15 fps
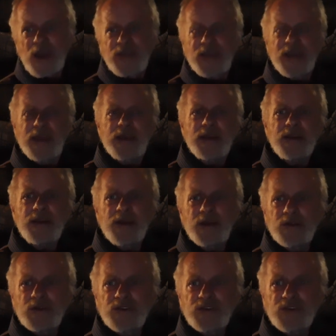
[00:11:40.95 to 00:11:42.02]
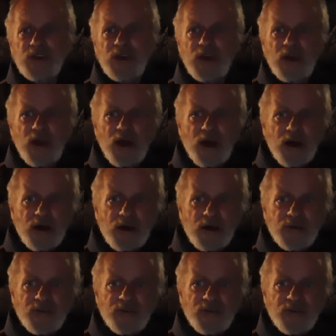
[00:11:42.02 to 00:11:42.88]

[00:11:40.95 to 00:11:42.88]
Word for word: The Indians, uh,